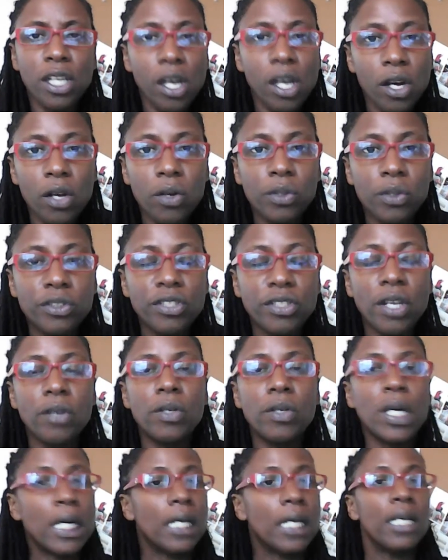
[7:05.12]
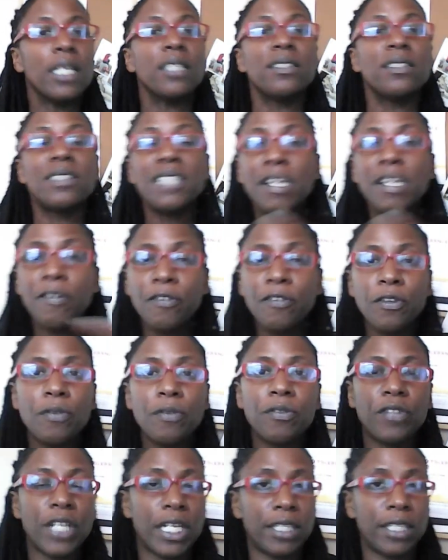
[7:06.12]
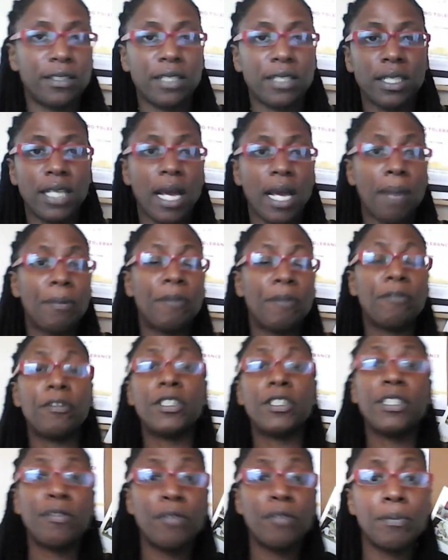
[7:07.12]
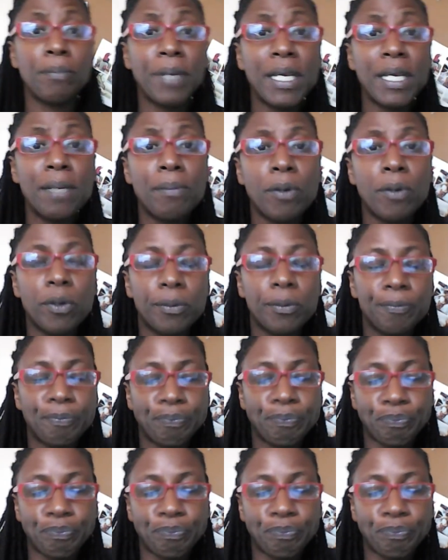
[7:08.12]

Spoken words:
low. So different things can happen for different people.